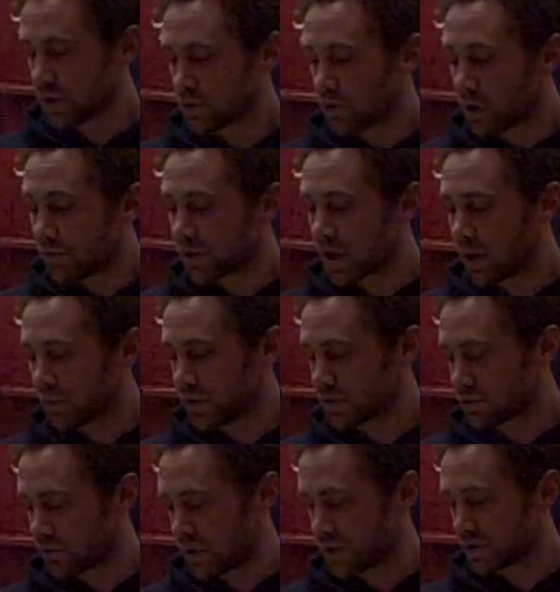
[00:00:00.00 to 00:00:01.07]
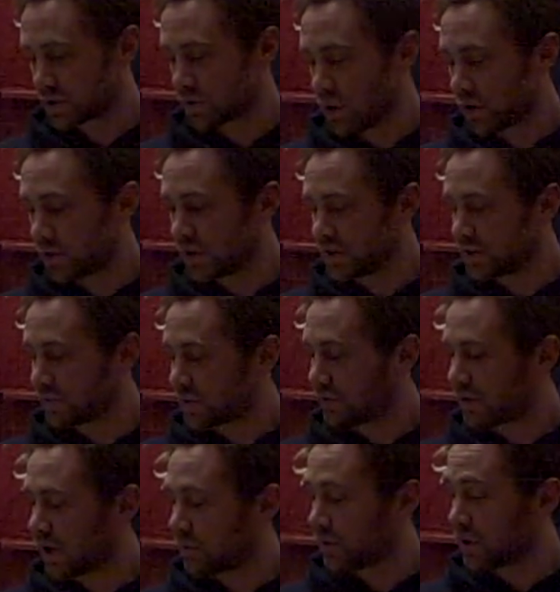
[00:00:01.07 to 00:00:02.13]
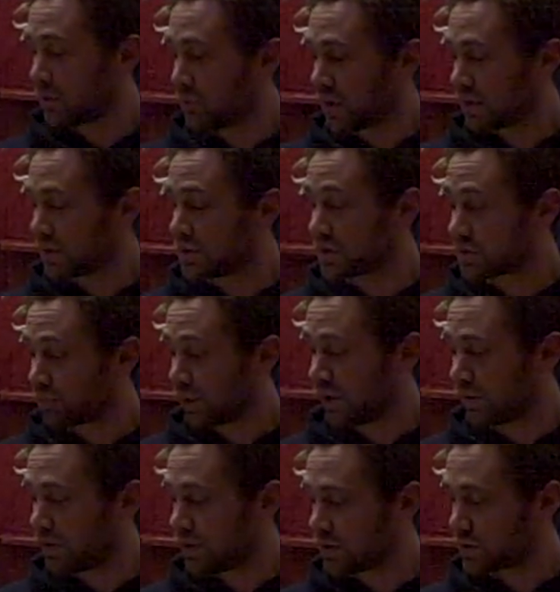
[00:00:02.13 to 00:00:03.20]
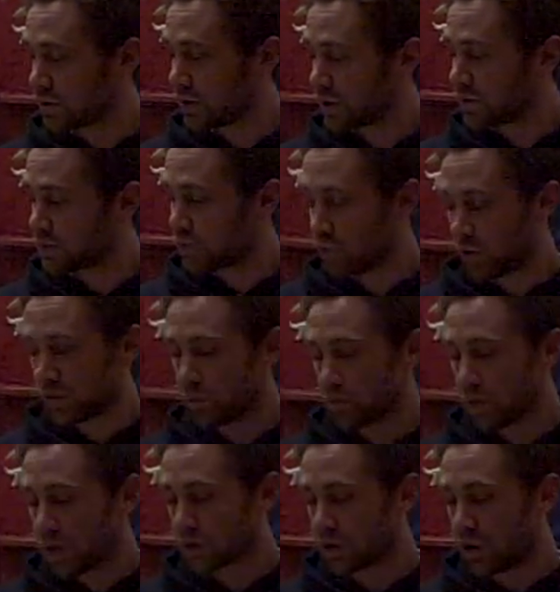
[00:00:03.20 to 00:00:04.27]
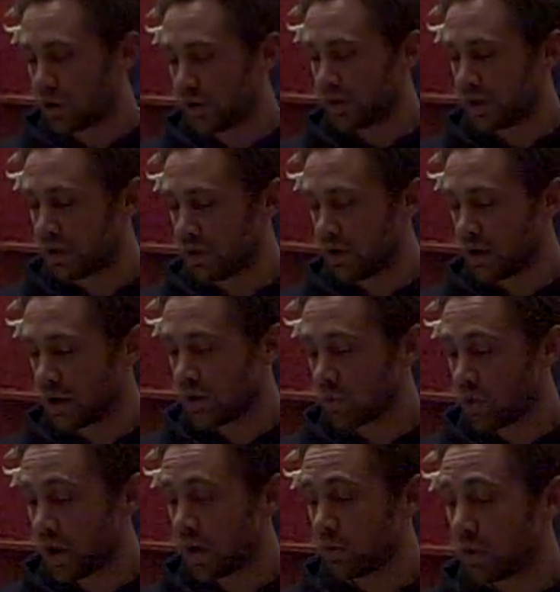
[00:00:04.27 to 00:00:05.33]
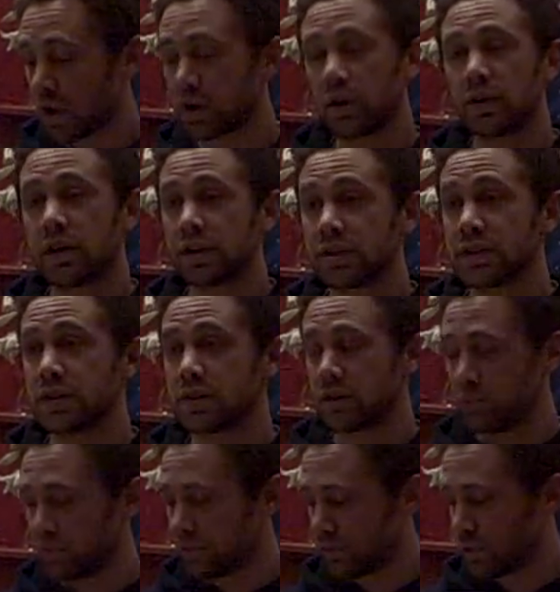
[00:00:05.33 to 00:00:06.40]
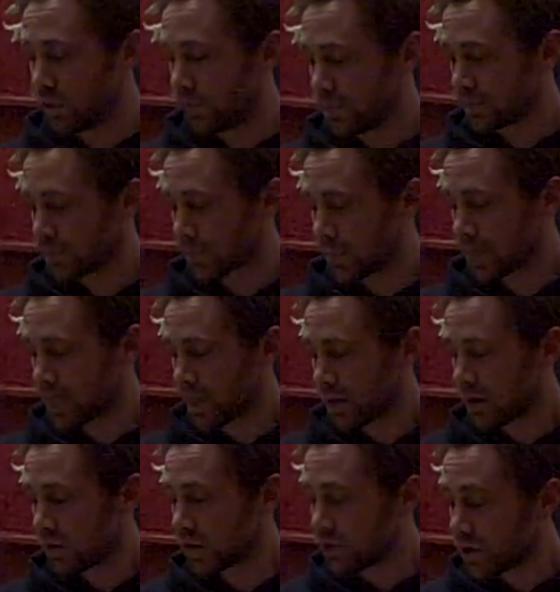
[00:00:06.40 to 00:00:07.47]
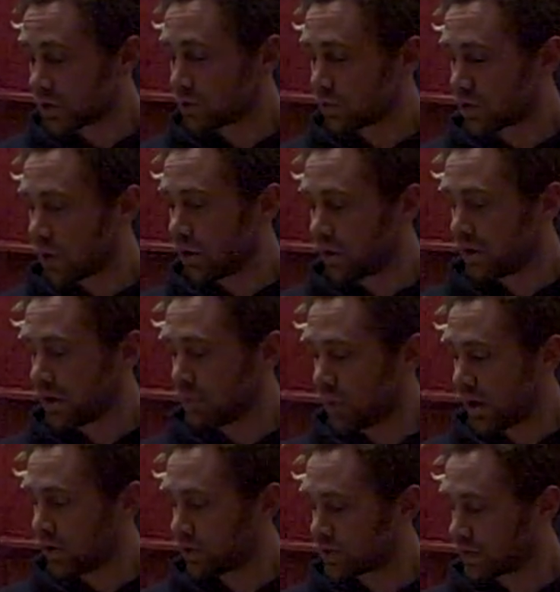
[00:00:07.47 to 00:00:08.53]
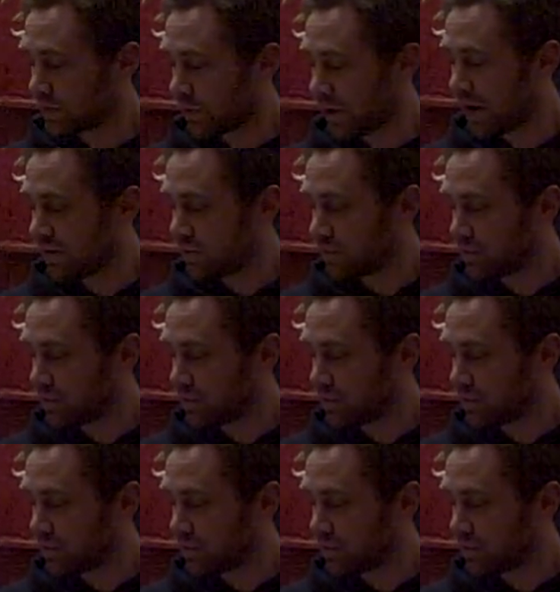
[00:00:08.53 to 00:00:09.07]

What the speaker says: To overcome this risk, colonies have developed the ability to split, so there is more than one colony where one only existed before. The original colony might not survive,